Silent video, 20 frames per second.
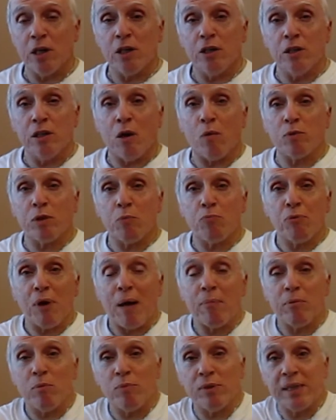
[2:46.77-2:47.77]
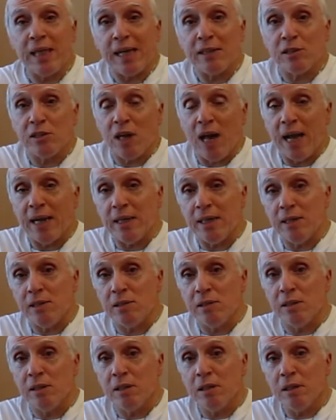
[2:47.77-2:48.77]
You know what the problem with that sign
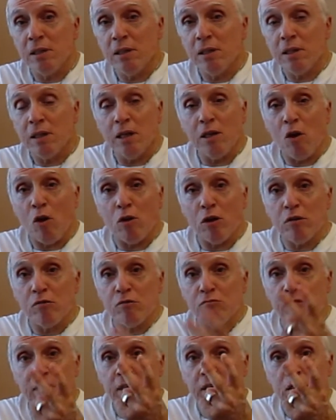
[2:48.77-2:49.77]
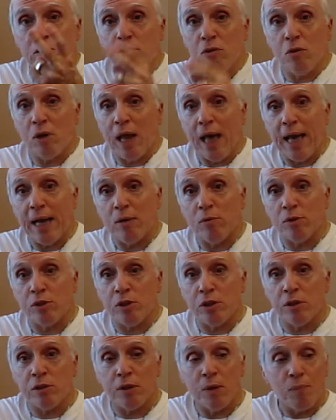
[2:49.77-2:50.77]
is? It only is written in 2
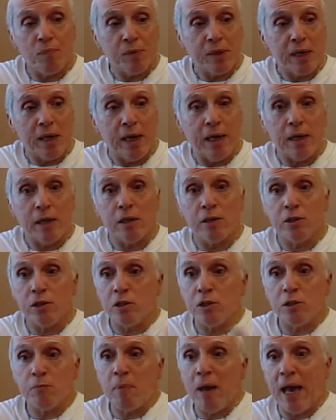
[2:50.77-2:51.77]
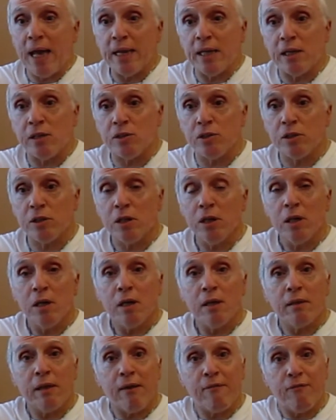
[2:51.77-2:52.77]
languages, English and Spanish.
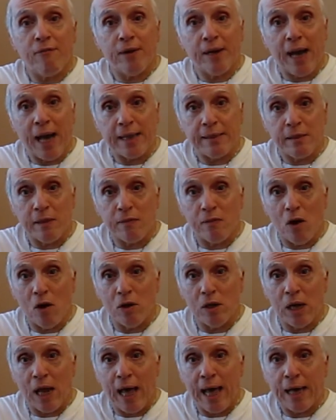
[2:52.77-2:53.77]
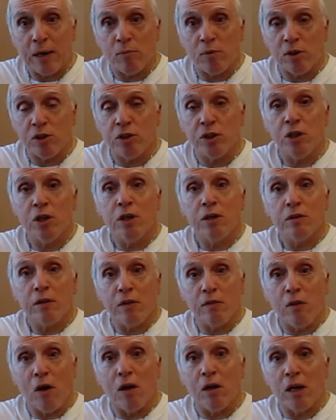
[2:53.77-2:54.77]
They forgot the third language.
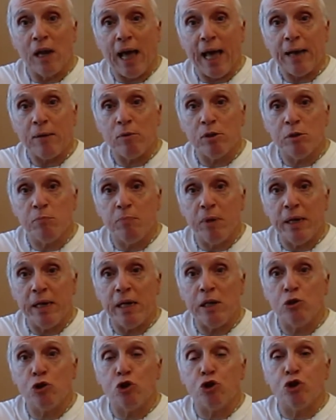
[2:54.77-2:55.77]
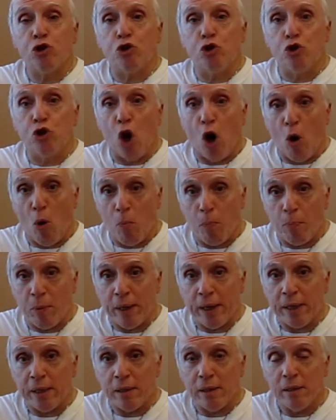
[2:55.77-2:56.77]
The third language being
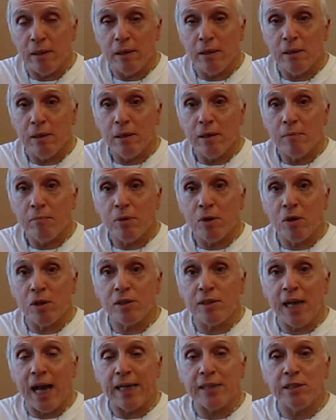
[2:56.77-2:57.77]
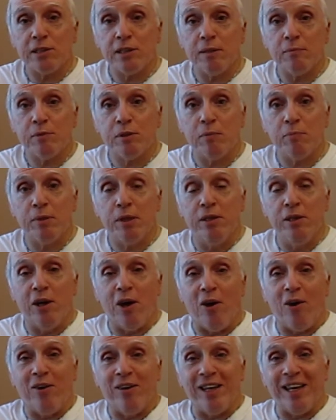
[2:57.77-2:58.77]
stupid, because that seems to be the
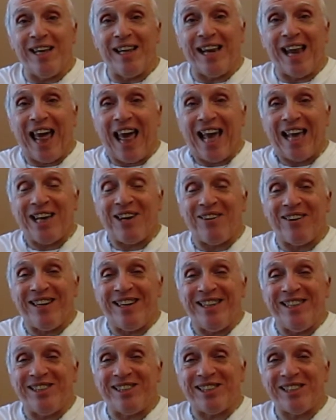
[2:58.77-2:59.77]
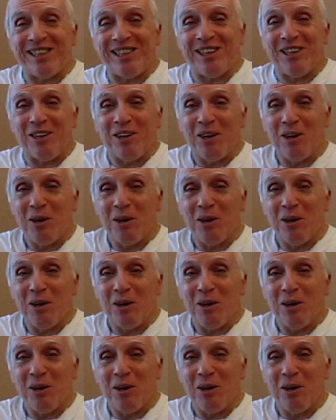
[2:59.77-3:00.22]
only language.